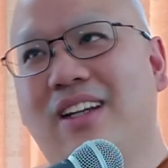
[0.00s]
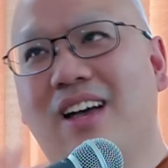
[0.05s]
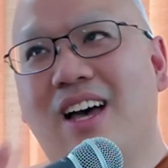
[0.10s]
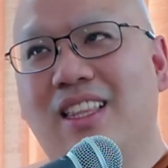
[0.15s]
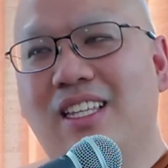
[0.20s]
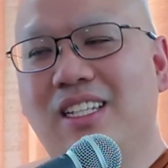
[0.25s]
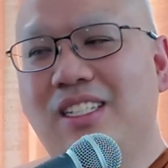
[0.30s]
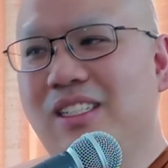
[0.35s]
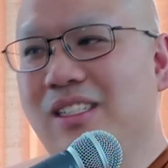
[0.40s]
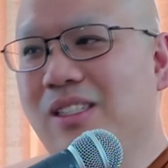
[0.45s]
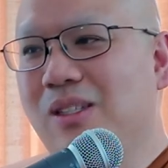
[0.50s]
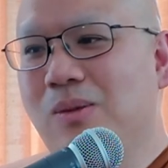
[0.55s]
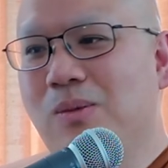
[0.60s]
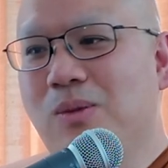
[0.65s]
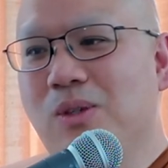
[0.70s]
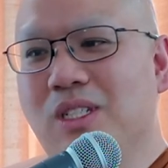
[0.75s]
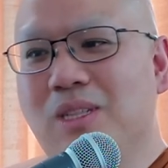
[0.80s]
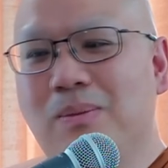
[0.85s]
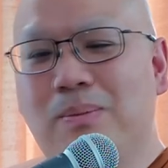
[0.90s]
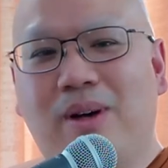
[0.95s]
God, this is the
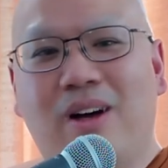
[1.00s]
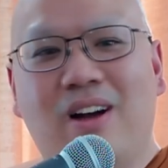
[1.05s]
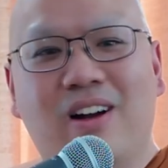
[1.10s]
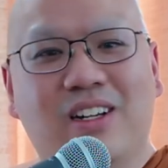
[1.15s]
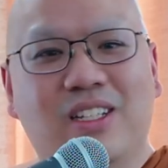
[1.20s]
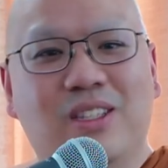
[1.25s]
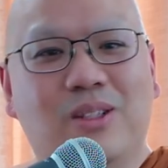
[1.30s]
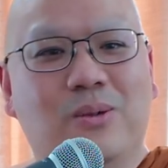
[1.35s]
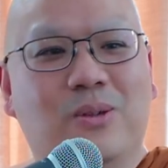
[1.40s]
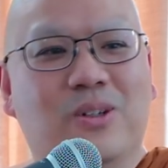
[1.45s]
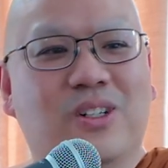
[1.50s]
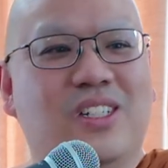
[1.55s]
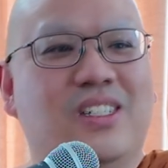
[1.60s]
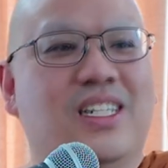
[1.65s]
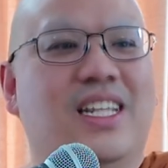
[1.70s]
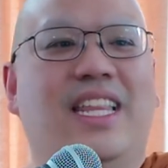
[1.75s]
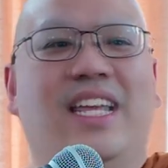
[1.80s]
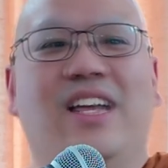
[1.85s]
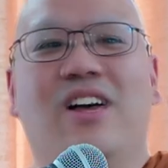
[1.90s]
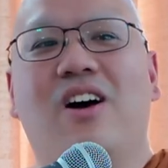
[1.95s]
worst bar in the
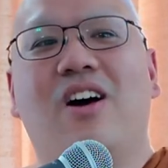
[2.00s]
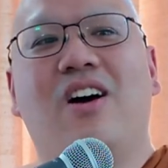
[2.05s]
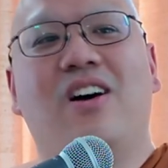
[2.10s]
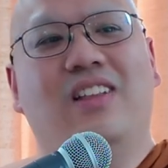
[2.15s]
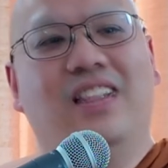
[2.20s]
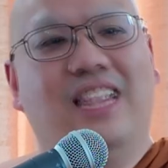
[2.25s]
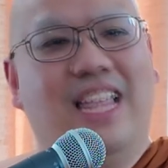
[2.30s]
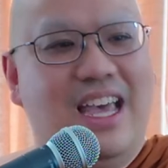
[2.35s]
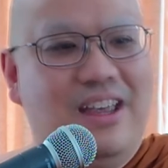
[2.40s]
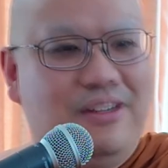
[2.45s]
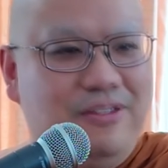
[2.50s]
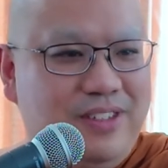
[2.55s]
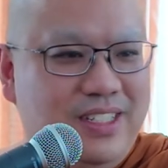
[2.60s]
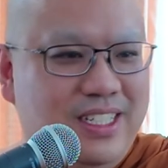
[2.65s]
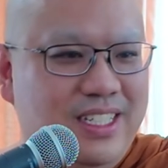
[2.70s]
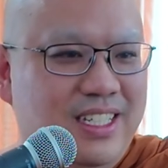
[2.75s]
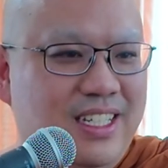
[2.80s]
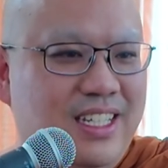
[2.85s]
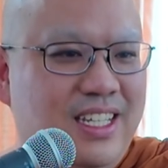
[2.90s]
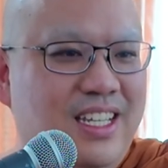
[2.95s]
world. And they all left.